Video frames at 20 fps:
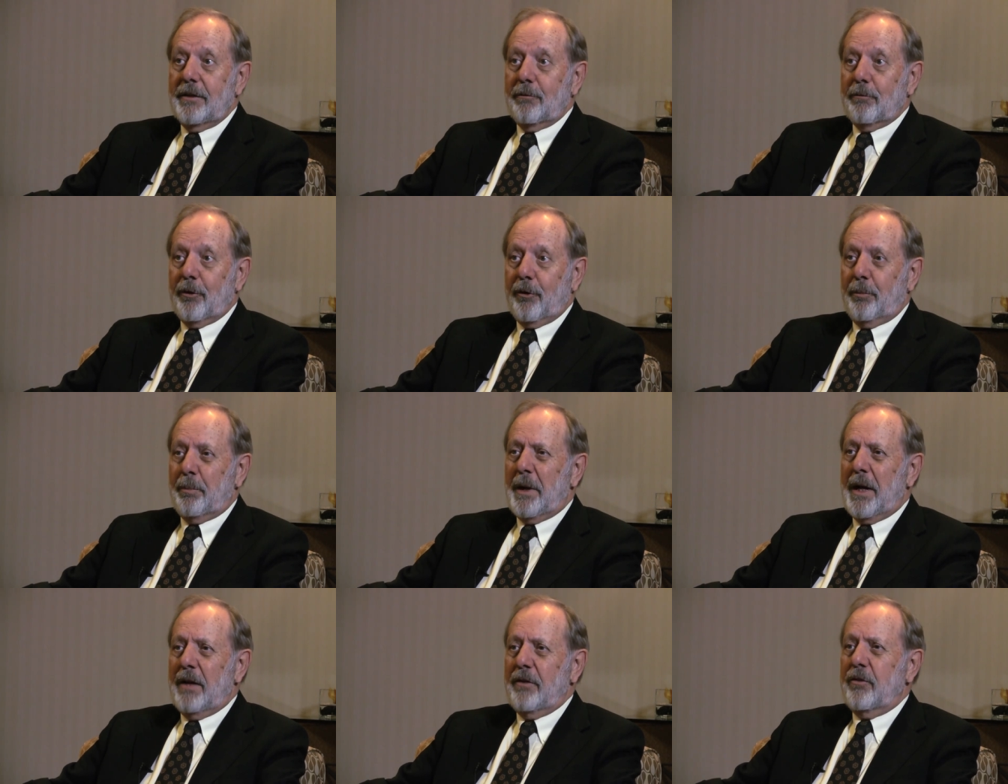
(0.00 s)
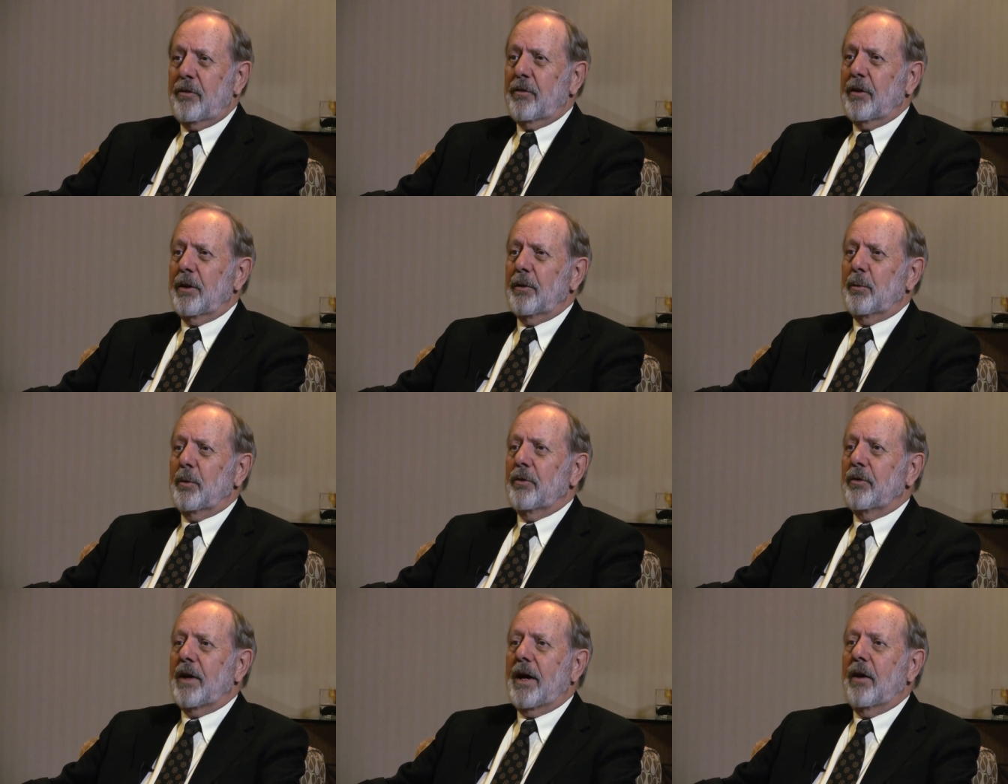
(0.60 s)
response strength
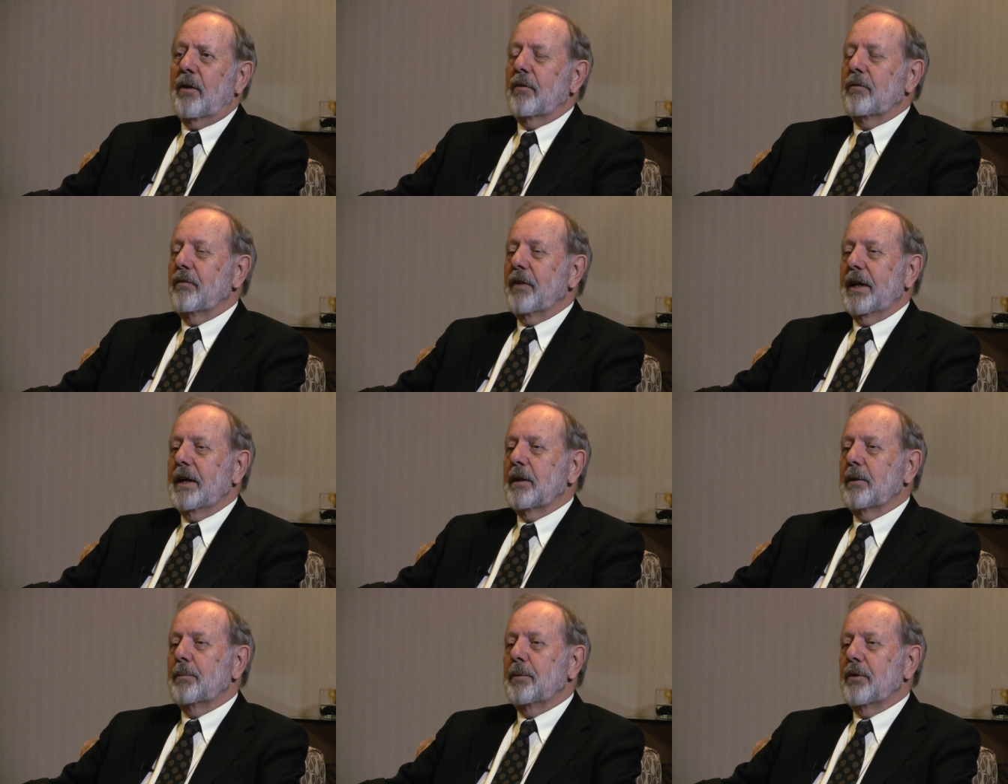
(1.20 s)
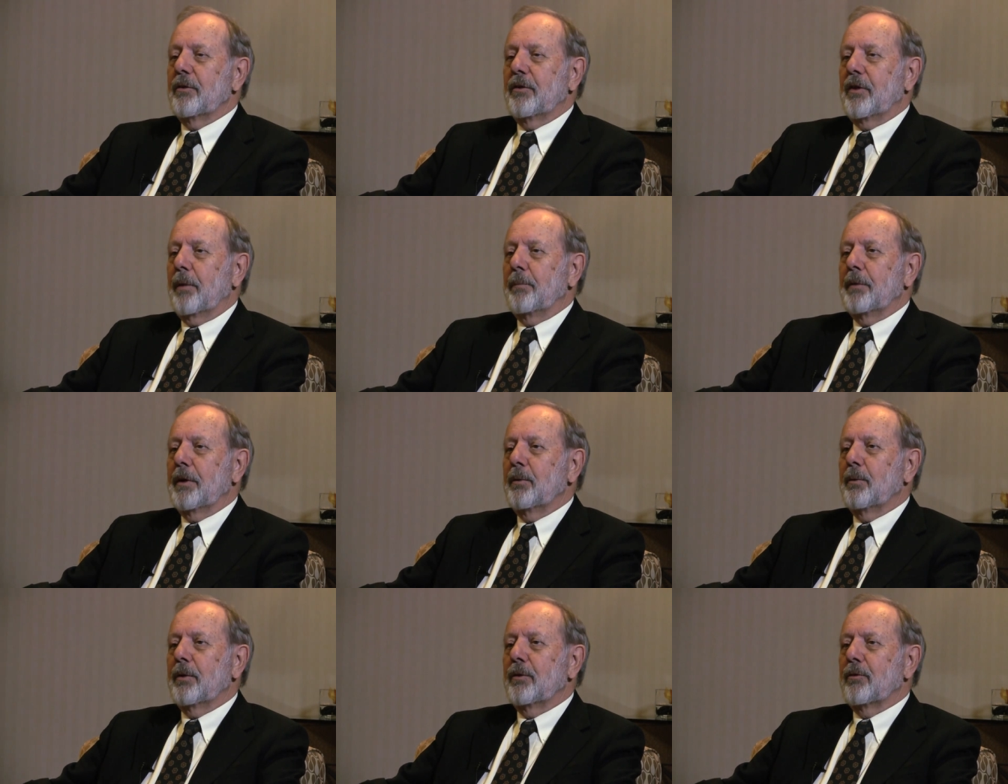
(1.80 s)
was how available
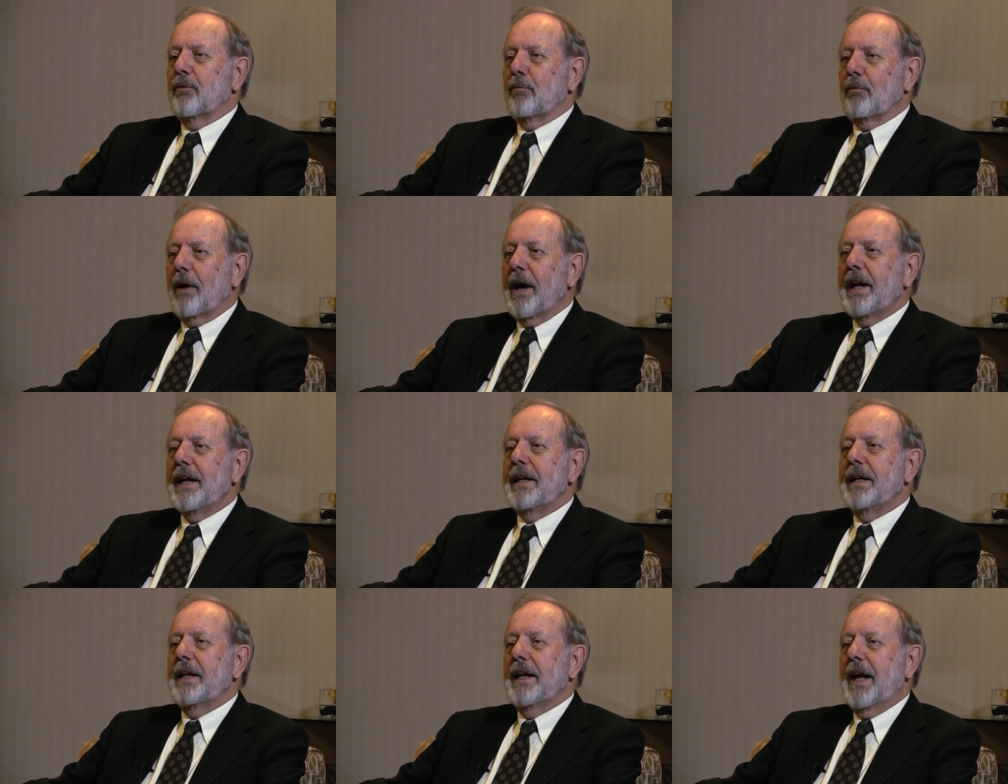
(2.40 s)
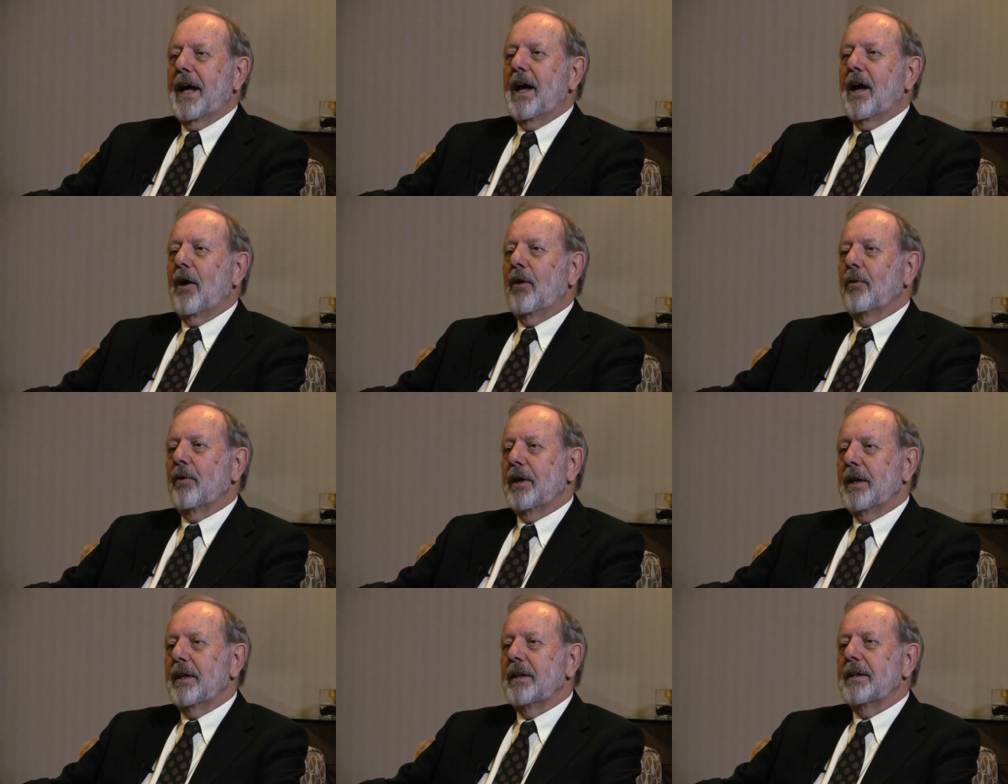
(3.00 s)
something was right
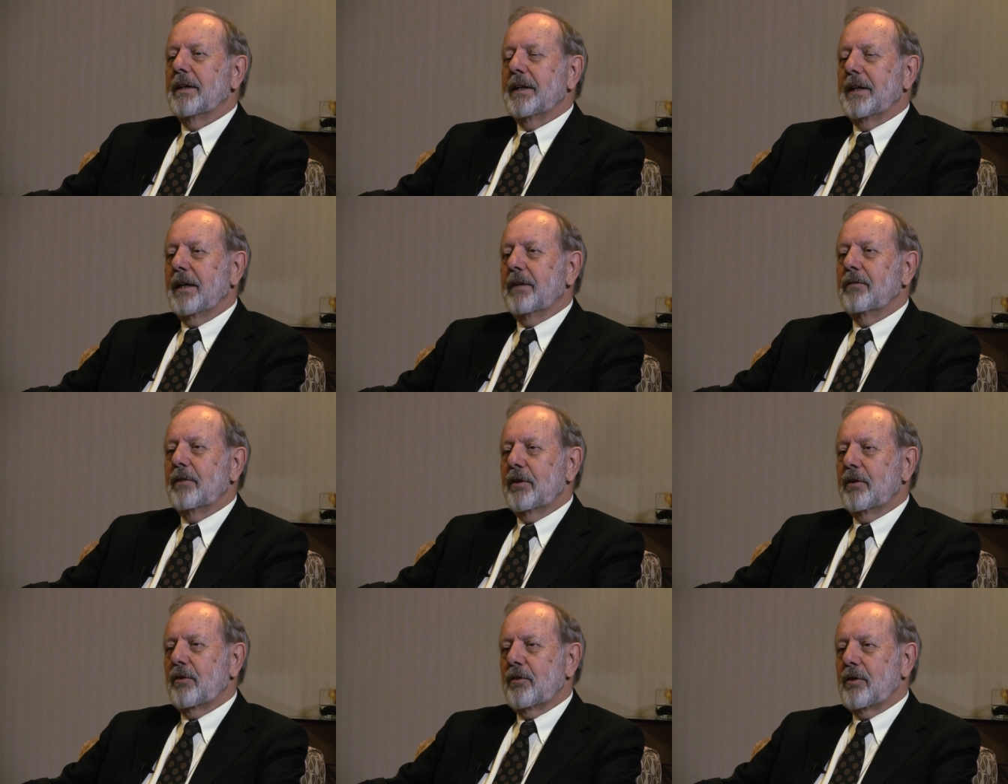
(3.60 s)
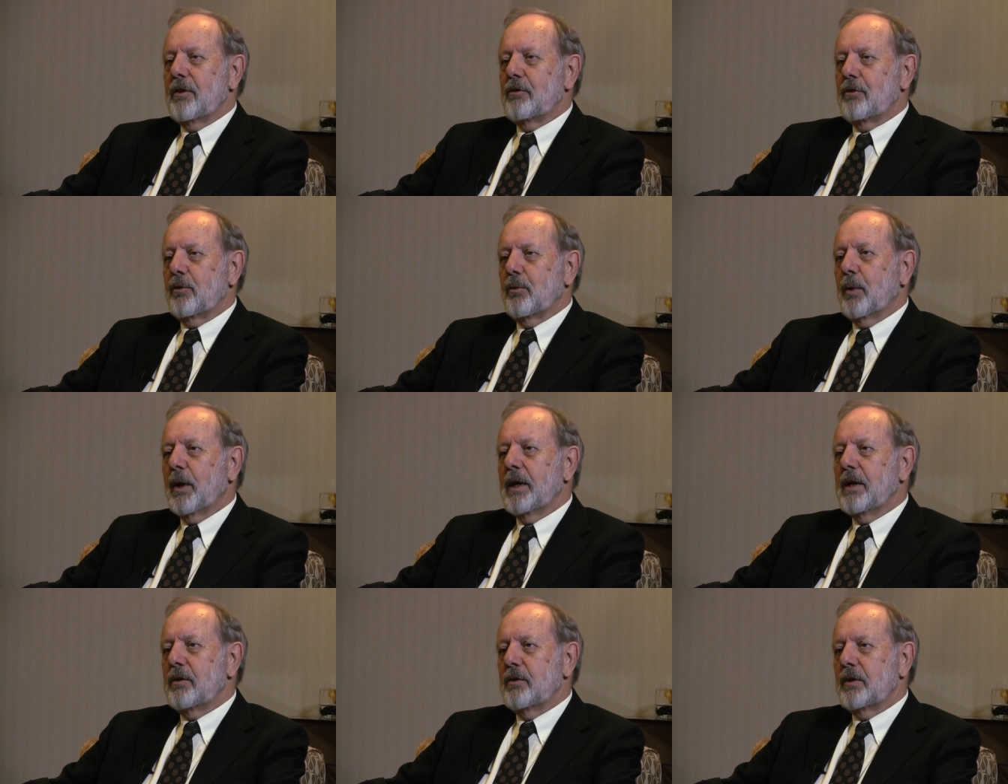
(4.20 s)
now in a given
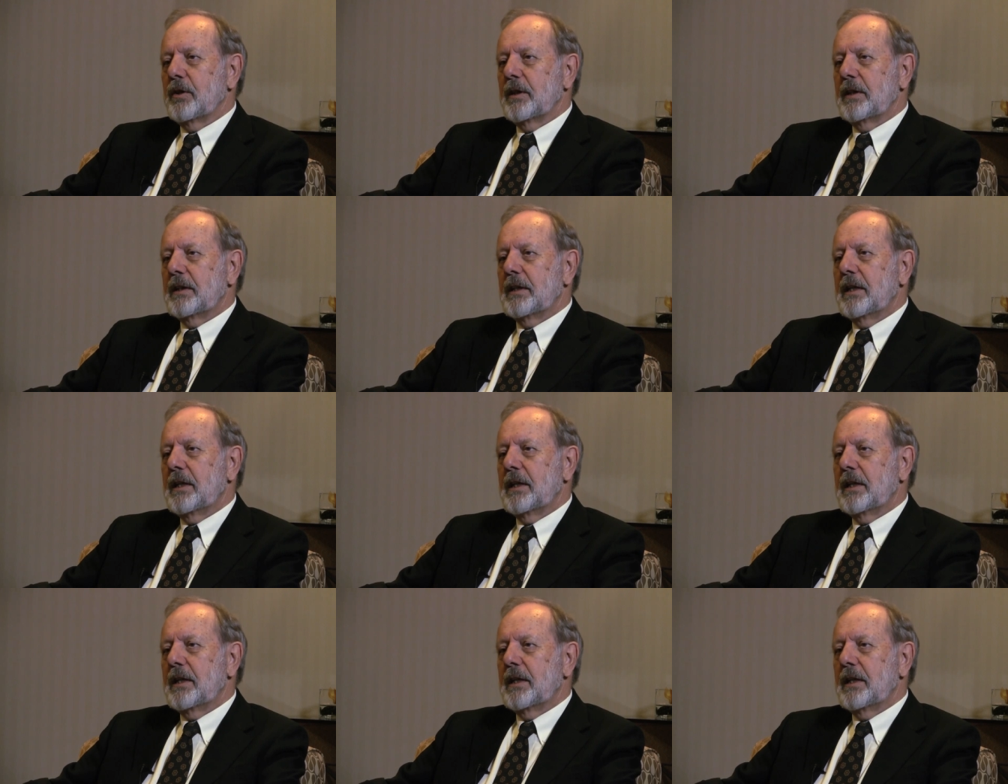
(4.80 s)
situation.